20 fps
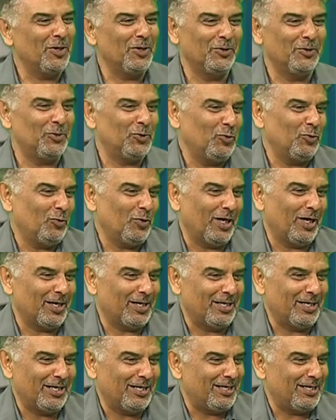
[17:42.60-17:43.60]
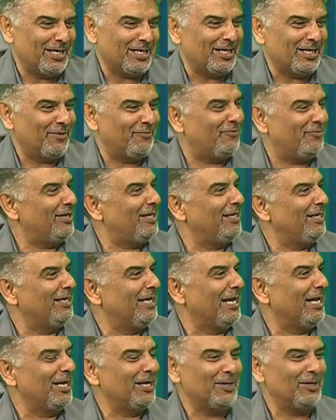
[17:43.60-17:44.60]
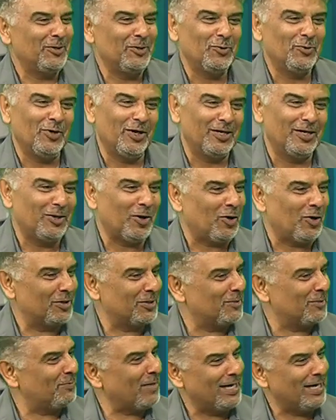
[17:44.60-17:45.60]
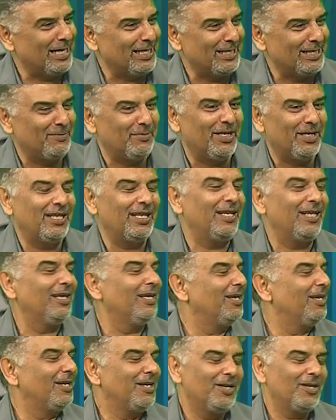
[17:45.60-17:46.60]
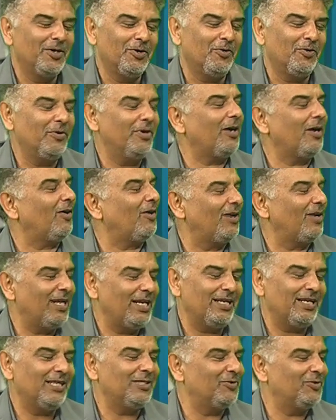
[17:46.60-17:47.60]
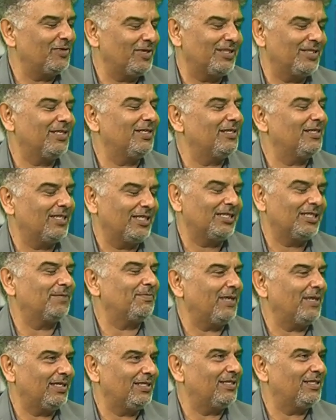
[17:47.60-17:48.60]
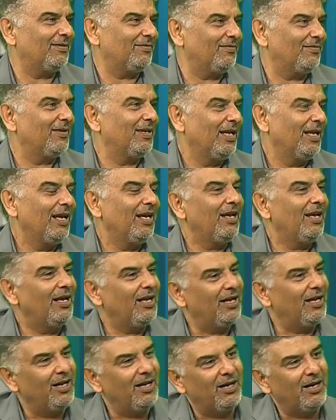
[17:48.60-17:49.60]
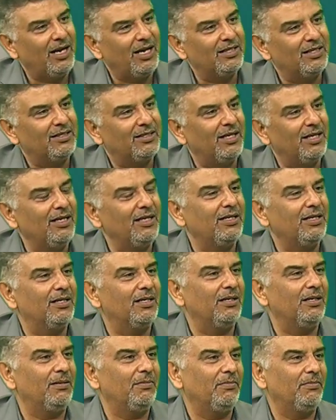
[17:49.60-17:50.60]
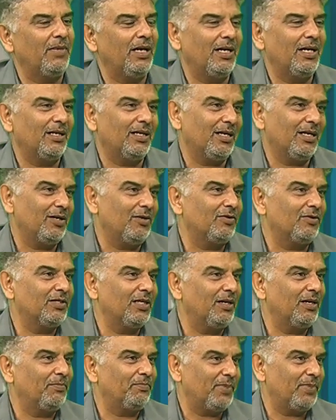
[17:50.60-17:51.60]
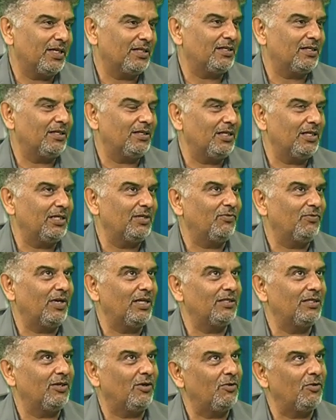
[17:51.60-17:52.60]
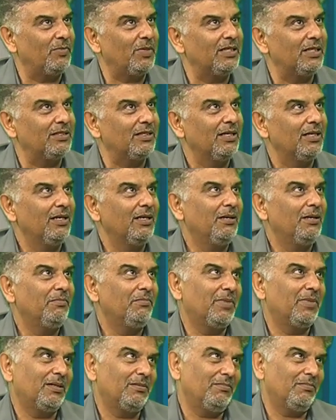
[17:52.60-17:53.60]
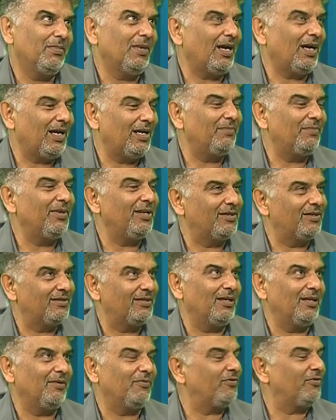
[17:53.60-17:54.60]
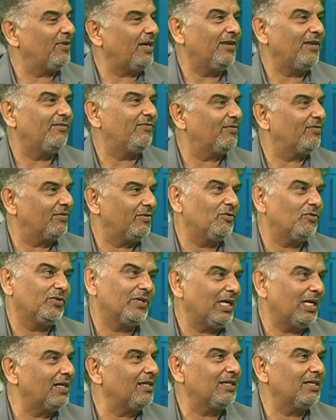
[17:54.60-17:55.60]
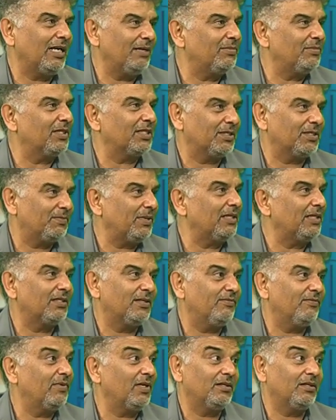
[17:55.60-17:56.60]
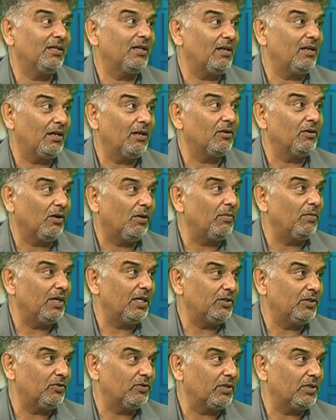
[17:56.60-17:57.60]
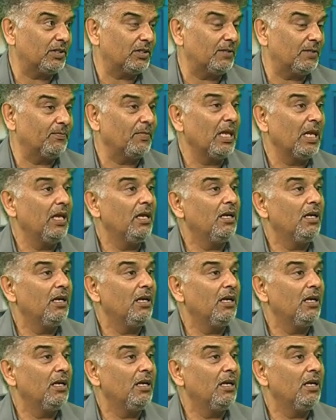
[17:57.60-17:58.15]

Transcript: uh, you are taking fee and you are not spending the money. Yeah. No, online education is expensive. Exactly. Uh, I think um, I cannot say a percentage wise how much, but I will say five to 10 times expensive than the normal education.